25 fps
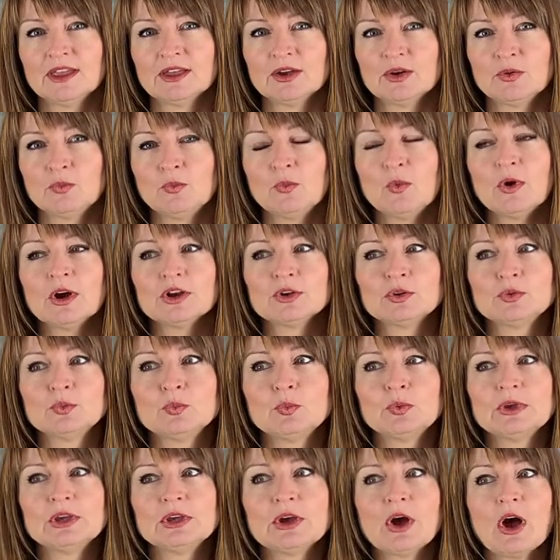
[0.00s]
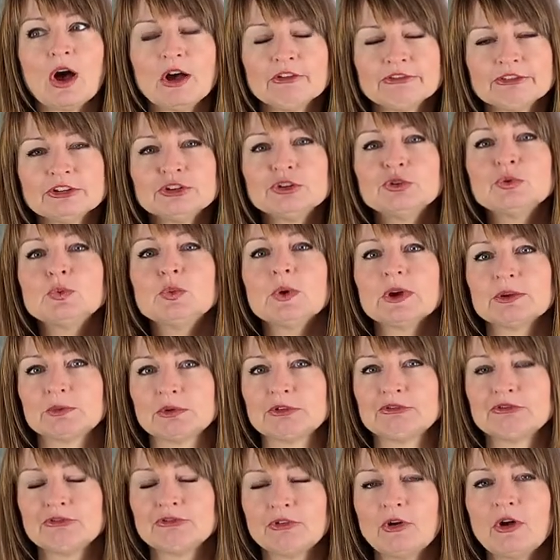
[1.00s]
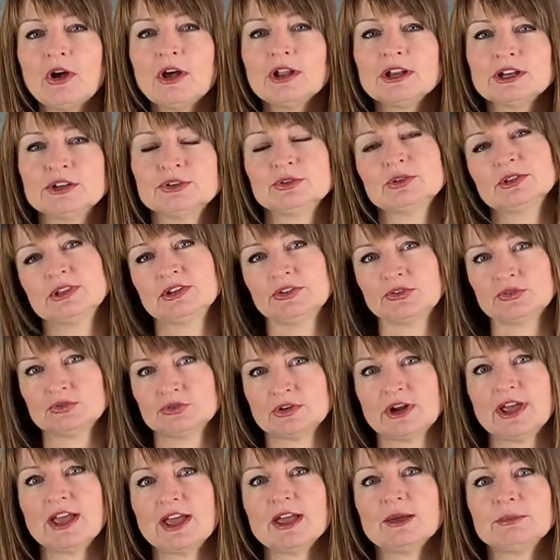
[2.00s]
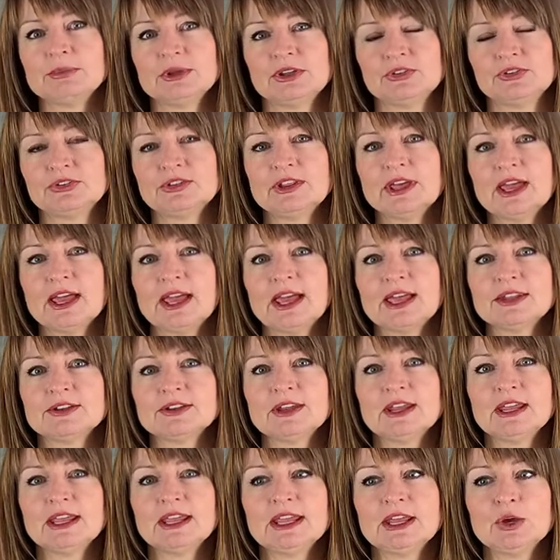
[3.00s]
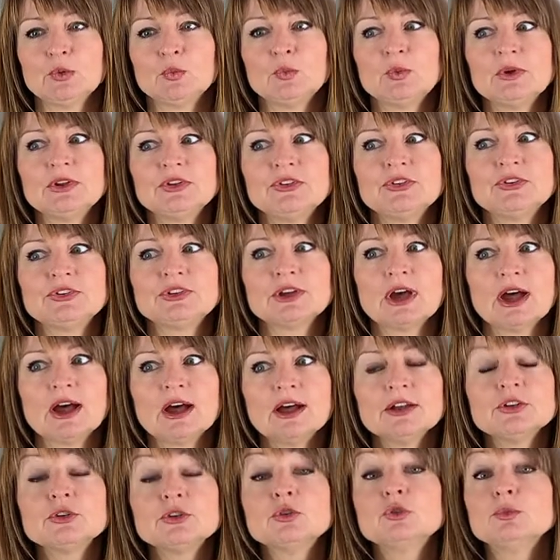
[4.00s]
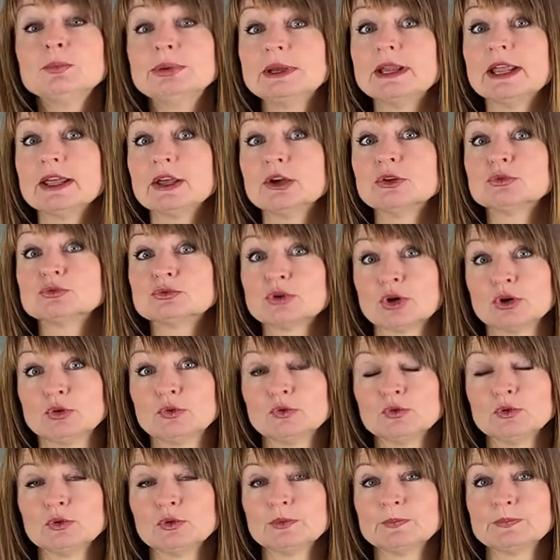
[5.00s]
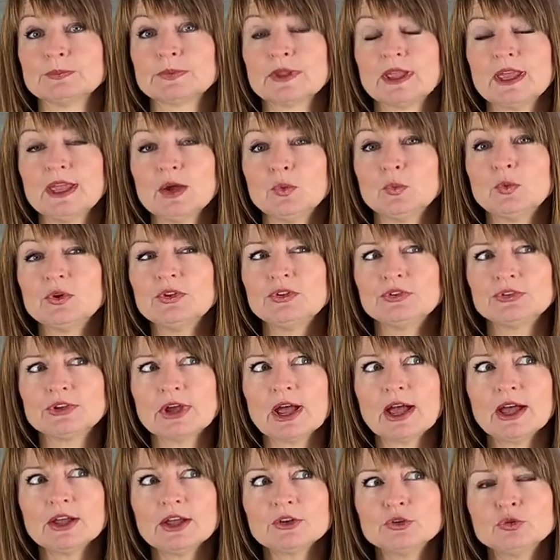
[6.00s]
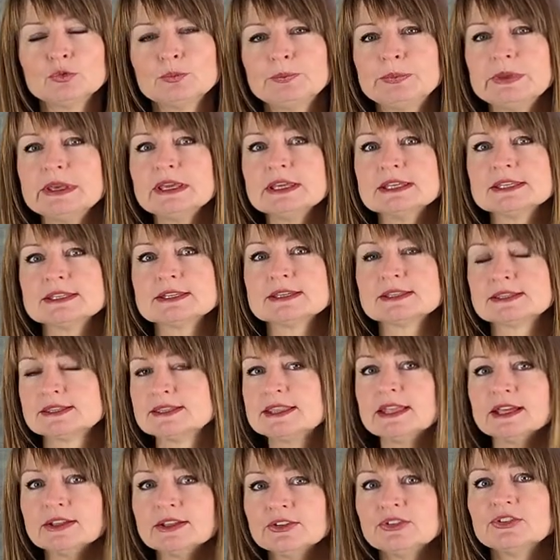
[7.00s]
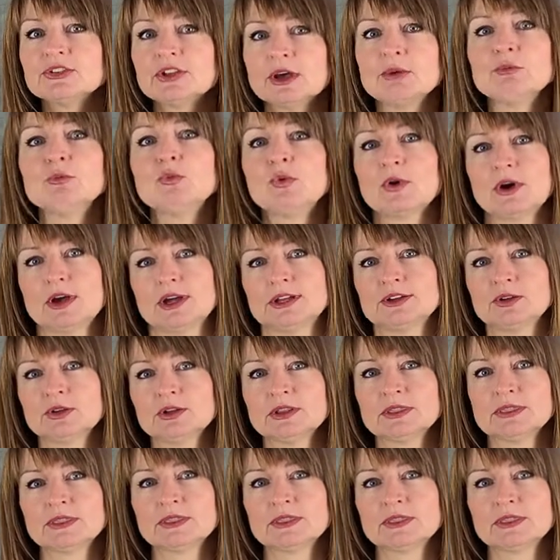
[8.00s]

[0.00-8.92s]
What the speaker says: What we often do when we fall into this trap is that we start to play a role. We start to be the someone